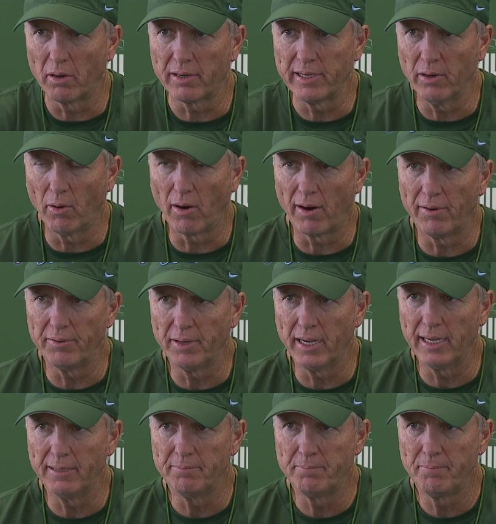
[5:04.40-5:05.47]
Or, you know, our
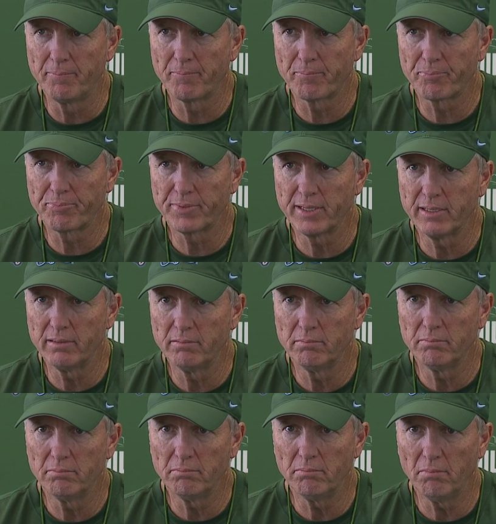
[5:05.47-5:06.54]
uh,
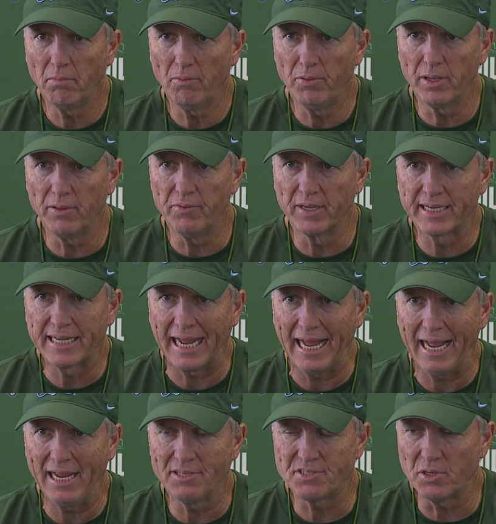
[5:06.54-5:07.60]
the, the
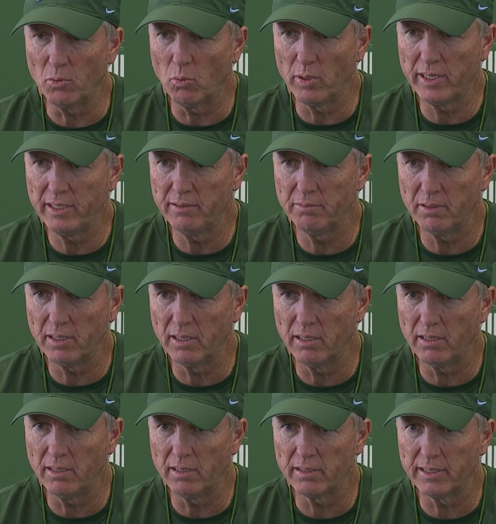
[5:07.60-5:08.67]
guys that we,
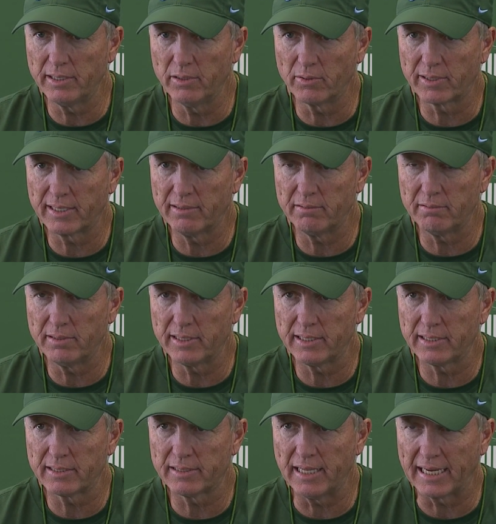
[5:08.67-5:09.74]
uh, you know,
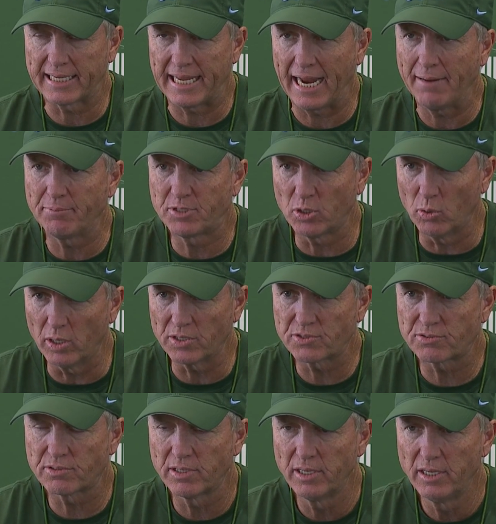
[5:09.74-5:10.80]
that came to
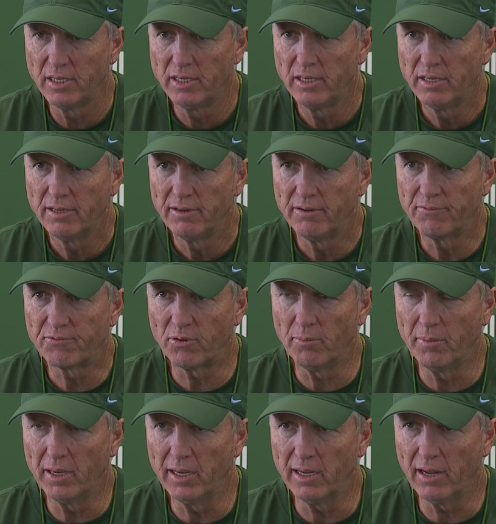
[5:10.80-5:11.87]
us from
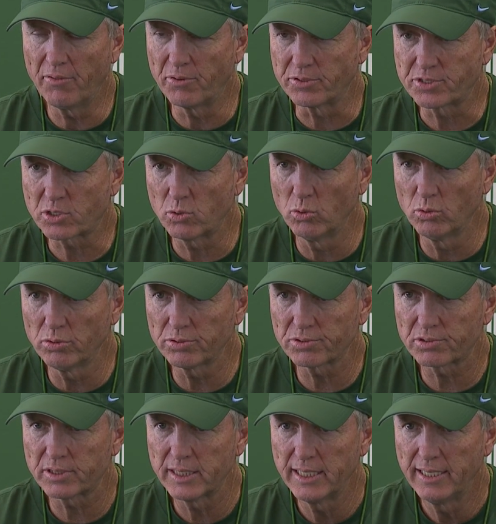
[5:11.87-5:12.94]
uh, other
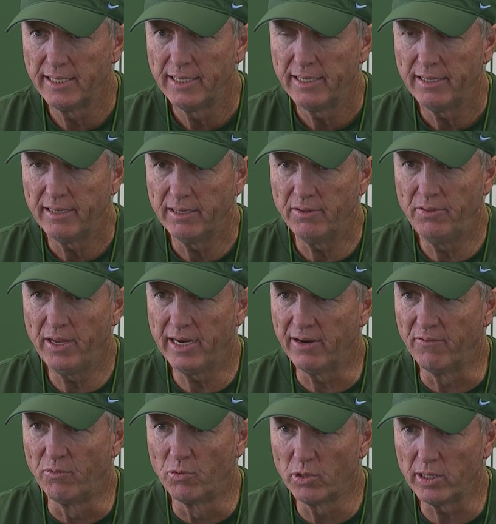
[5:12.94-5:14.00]
schools, they
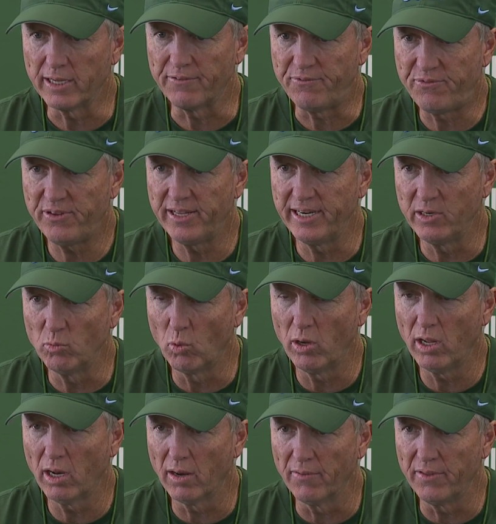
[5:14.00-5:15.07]
have really fit in
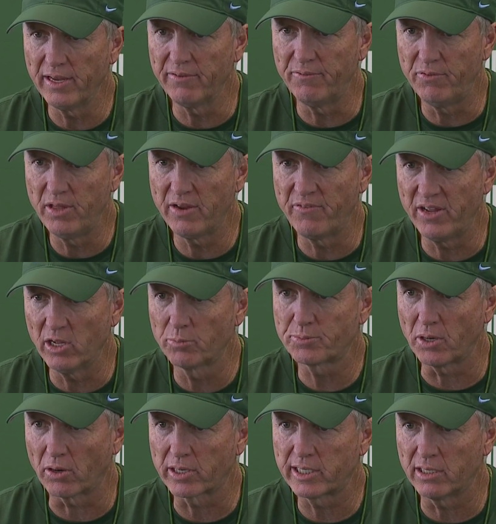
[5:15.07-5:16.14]
well and they've, they've helped
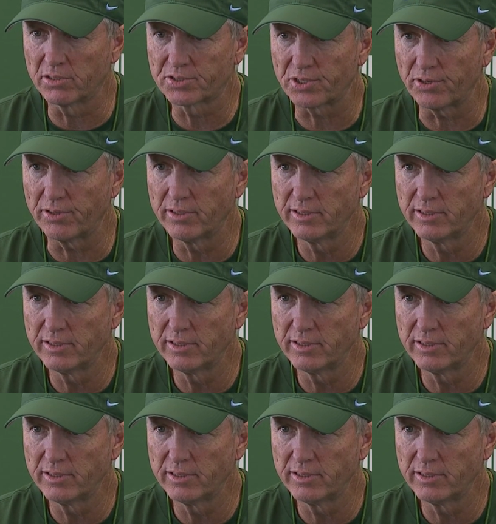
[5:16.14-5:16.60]
our culture.